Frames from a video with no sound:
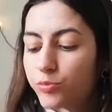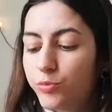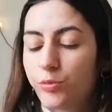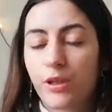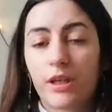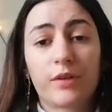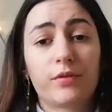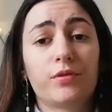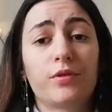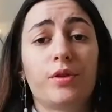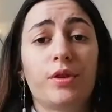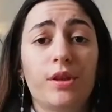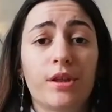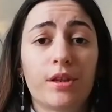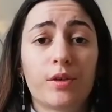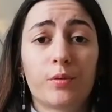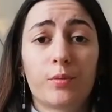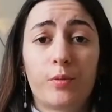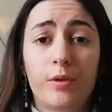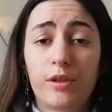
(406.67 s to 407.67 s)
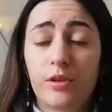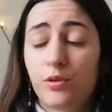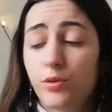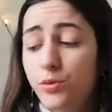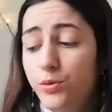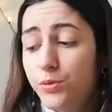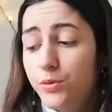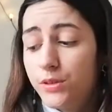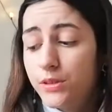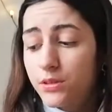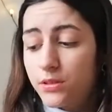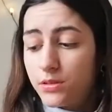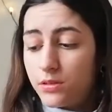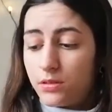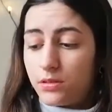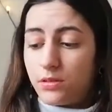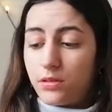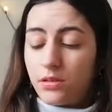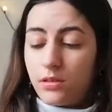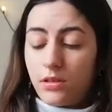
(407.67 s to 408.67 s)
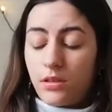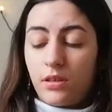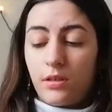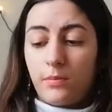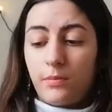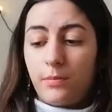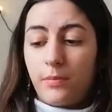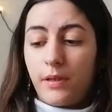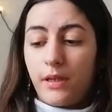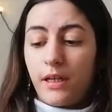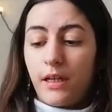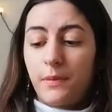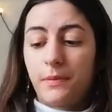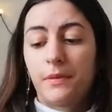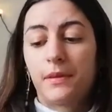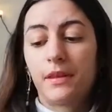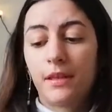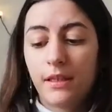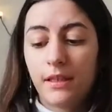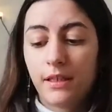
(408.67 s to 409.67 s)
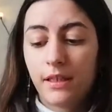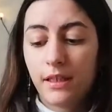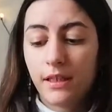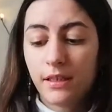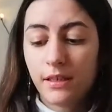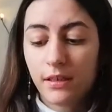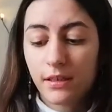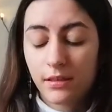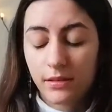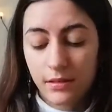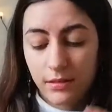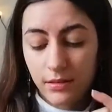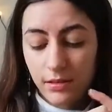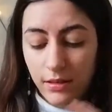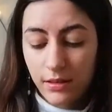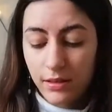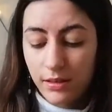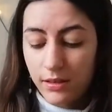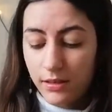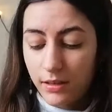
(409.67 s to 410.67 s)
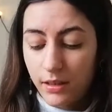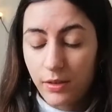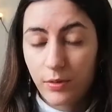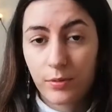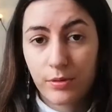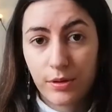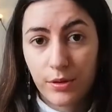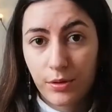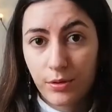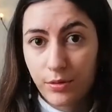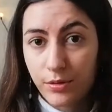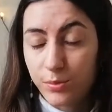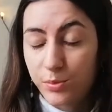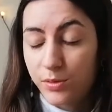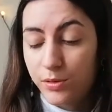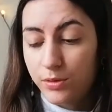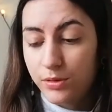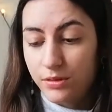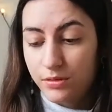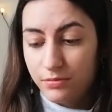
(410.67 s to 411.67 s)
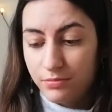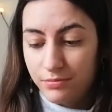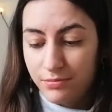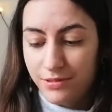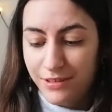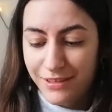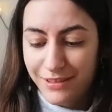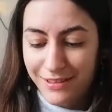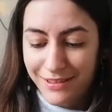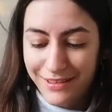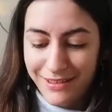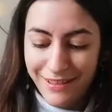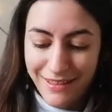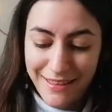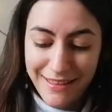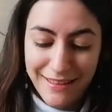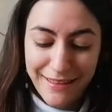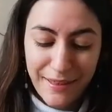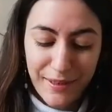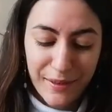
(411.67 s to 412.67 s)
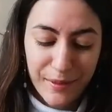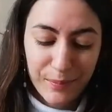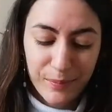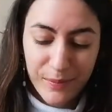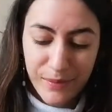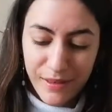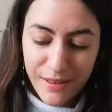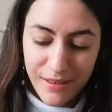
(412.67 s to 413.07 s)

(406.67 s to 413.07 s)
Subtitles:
we have to think a way to do it. But I'm thinking, I already thought about it this time.